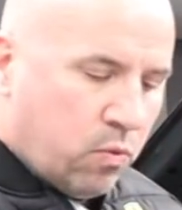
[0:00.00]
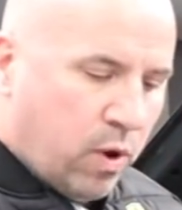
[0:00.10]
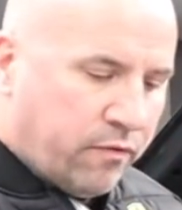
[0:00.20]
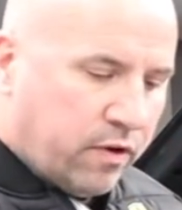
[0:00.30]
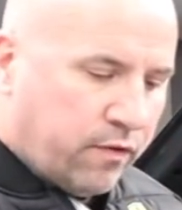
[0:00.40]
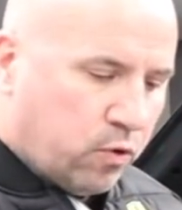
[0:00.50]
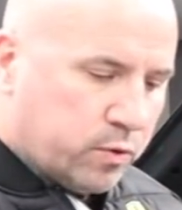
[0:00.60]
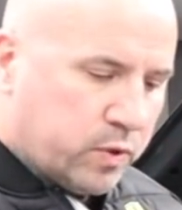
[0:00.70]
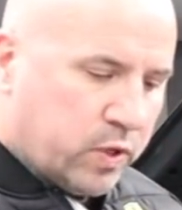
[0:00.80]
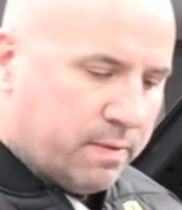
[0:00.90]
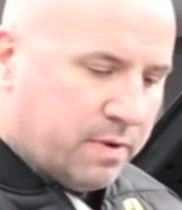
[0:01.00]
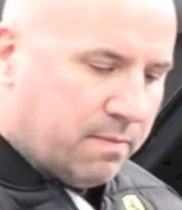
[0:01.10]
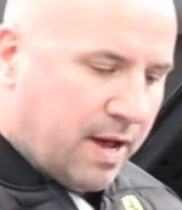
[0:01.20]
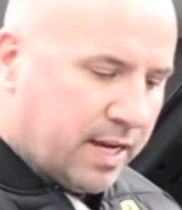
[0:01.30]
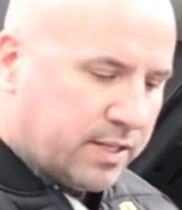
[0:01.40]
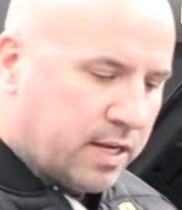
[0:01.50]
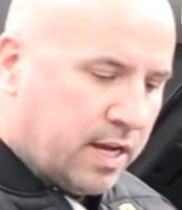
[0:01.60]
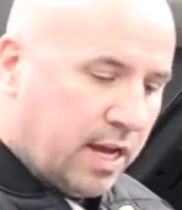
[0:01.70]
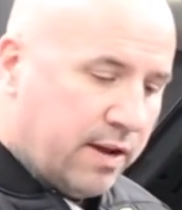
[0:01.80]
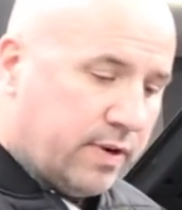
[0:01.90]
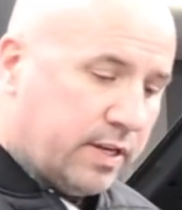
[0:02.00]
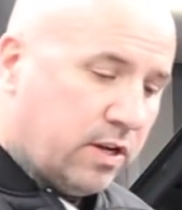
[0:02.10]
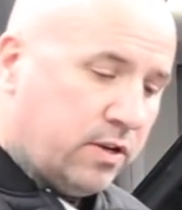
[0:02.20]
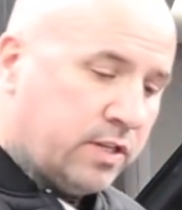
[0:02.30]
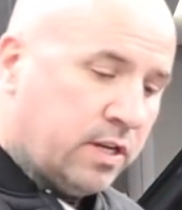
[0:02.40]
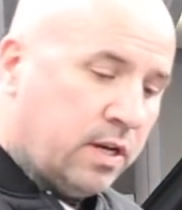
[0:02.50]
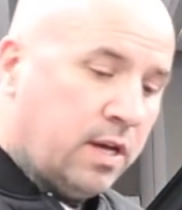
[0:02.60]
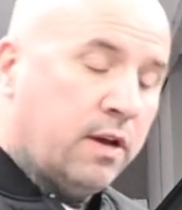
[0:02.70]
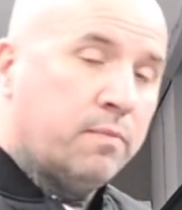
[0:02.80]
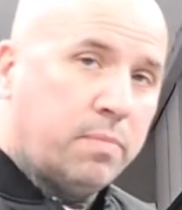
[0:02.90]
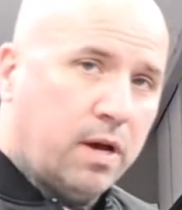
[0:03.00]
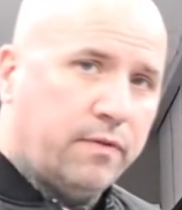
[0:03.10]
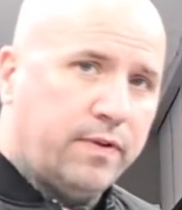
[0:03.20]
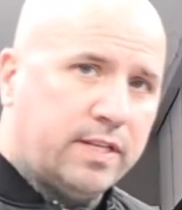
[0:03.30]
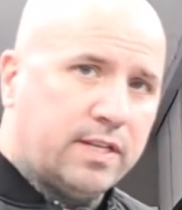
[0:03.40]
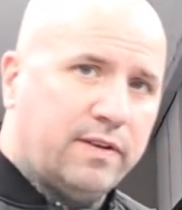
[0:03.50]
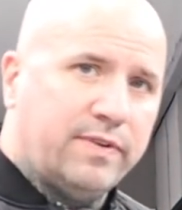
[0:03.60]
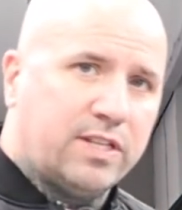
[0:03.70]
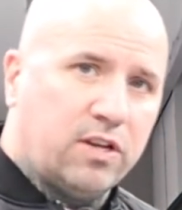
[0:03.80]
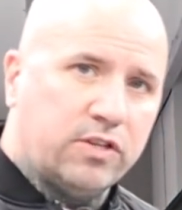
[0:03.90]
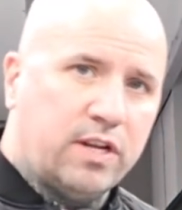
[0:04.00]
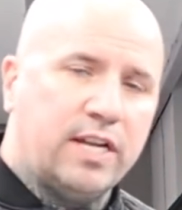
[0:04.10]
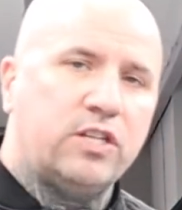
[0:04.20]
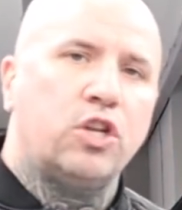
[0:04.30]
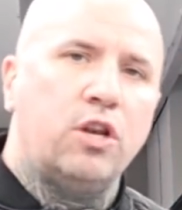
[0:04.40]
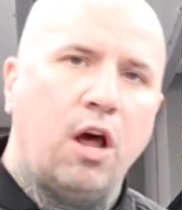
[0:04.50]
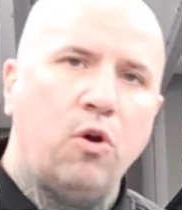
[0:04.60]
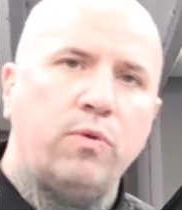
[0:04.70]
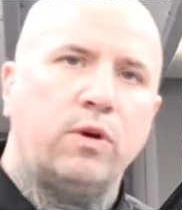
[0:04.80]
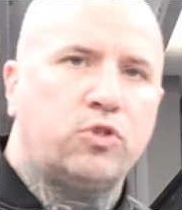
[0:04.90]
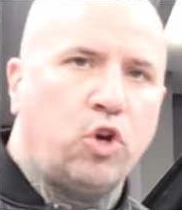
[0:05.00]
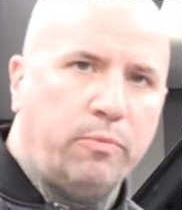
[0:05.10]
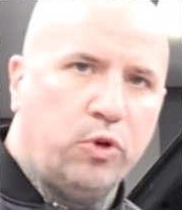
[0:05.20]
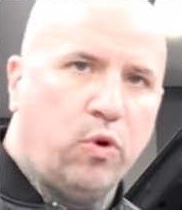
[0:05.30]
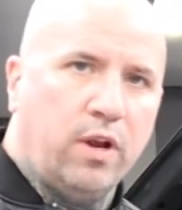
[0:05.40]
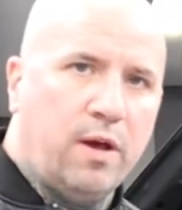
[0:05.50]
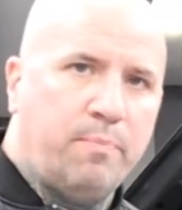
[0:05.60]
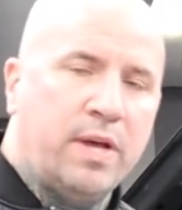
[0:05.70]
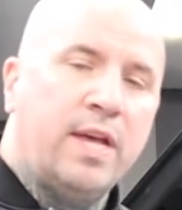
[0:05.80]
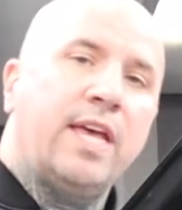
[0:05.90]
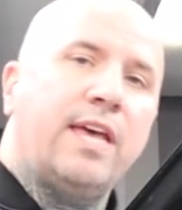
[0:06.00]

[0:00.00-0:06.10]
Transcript: whether it falls between min and max. If it does, perfect. If it doesn't and it's low, they'll top the oil up.